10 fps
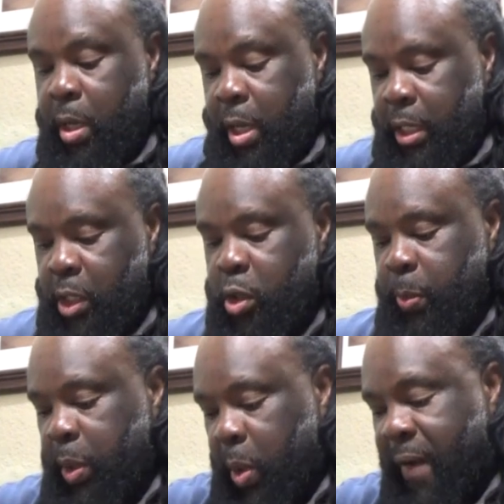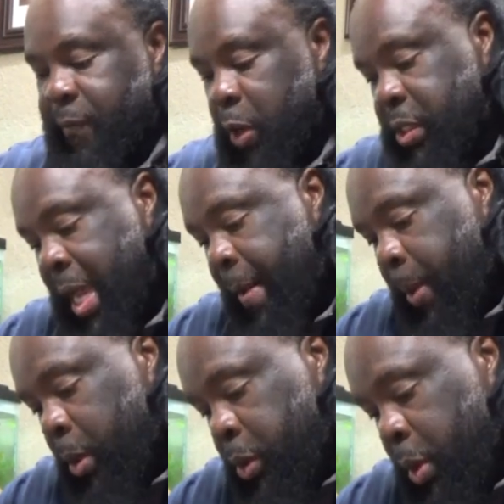excuse me, when I first got
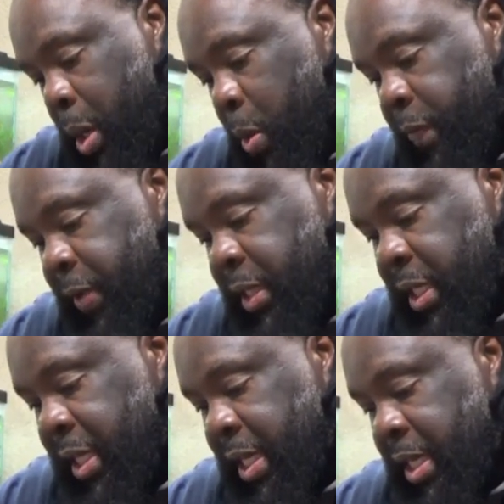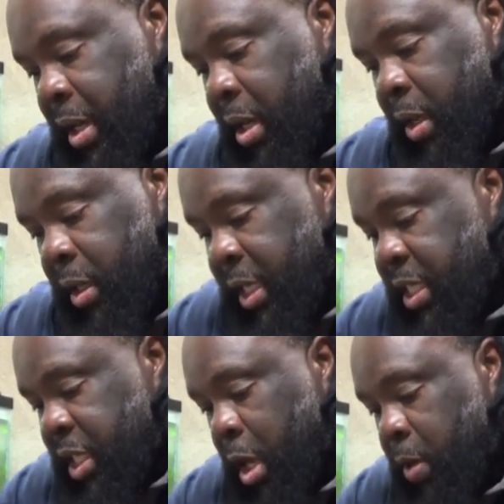blow-through F one fifty in, uh,
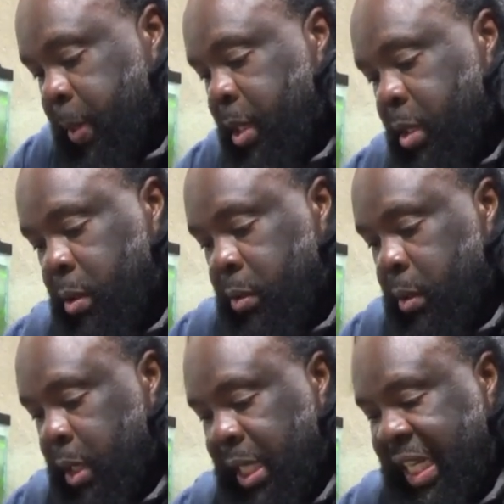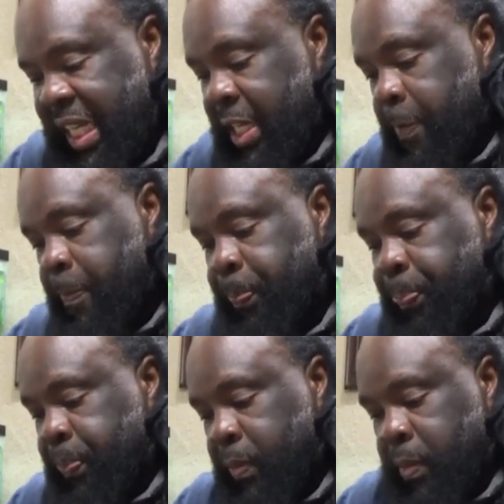install build and did.
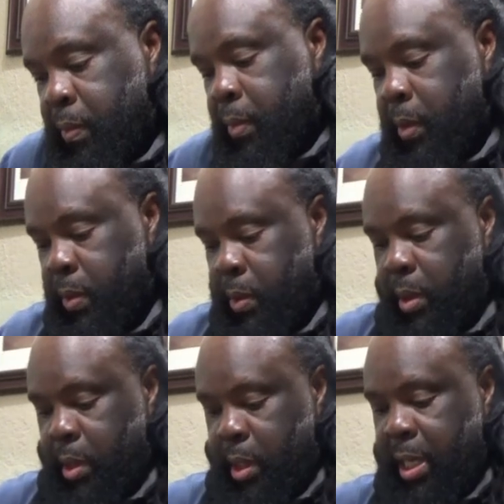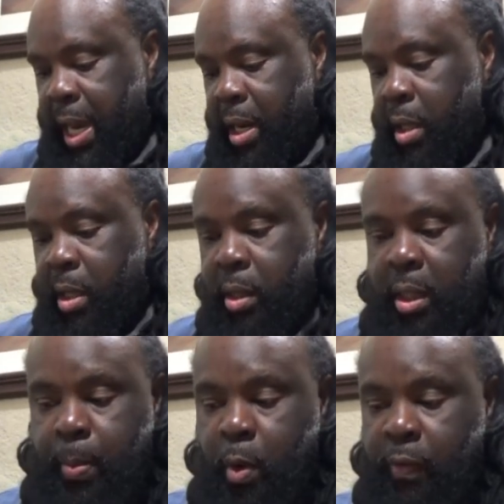He got a
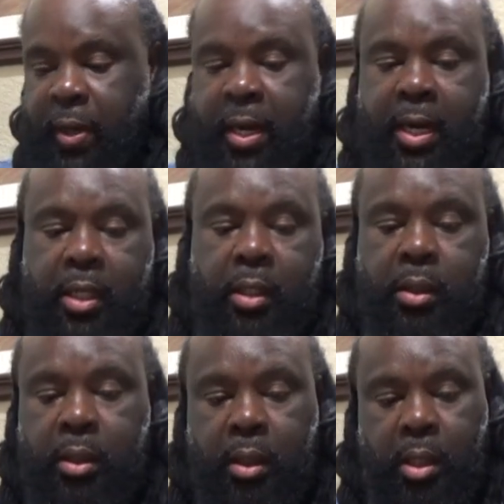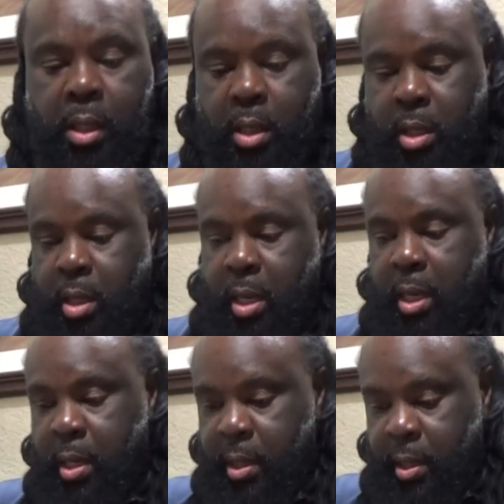demo of that.
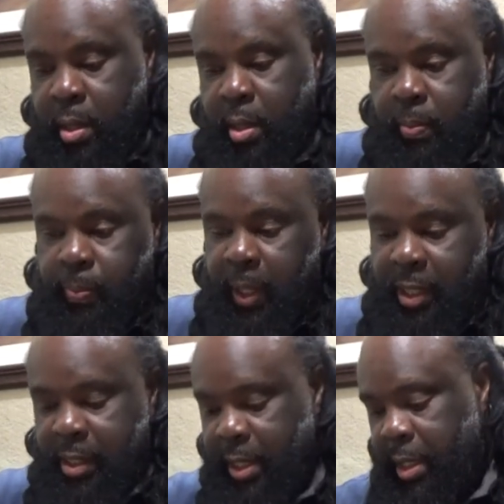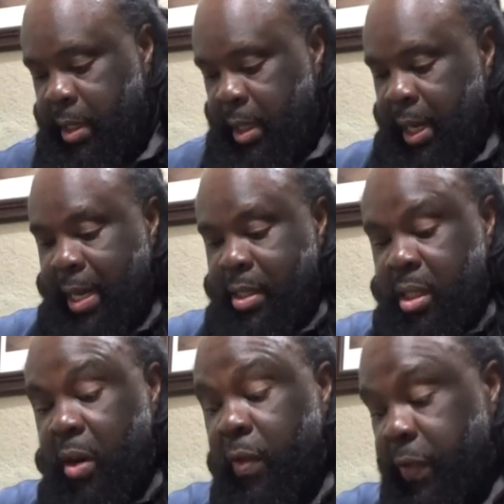And like I said, I got
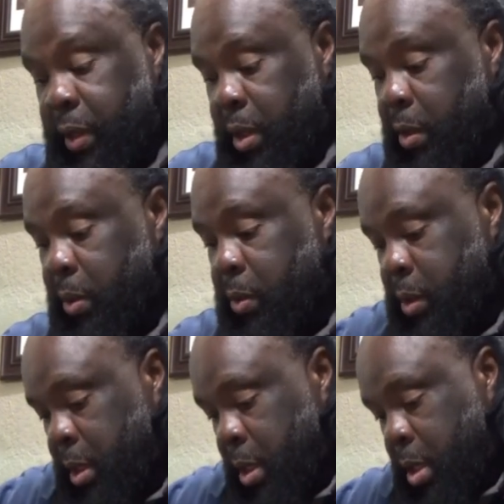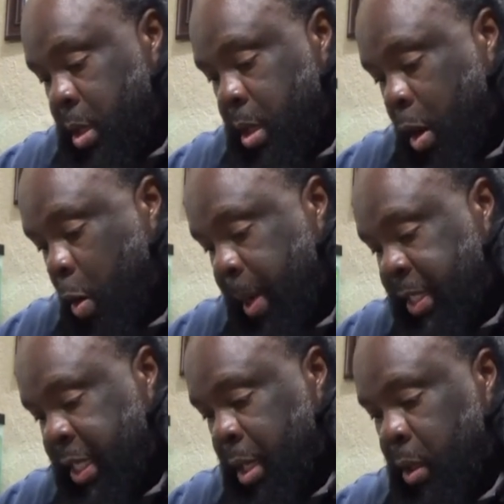several videos on my
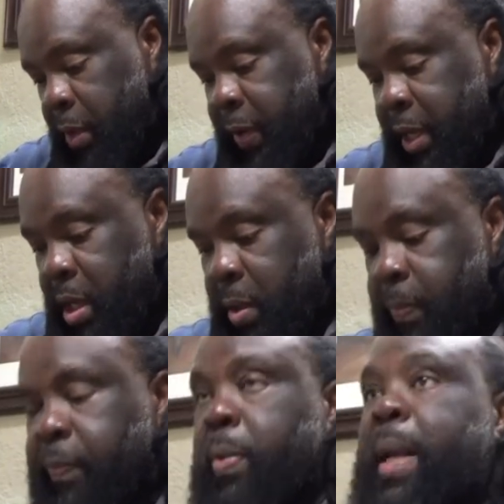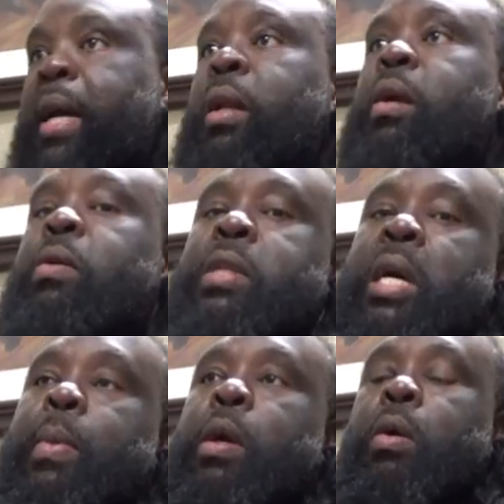channel of him from like a long
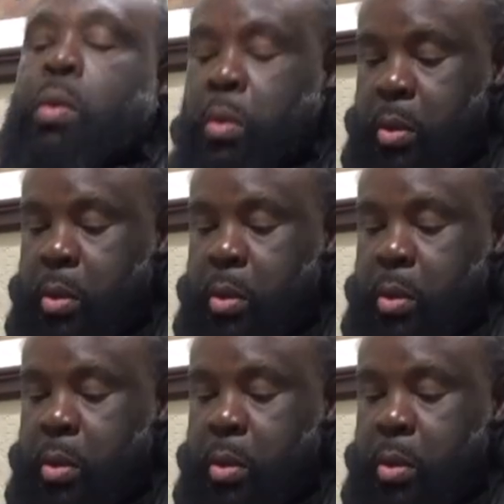time ago.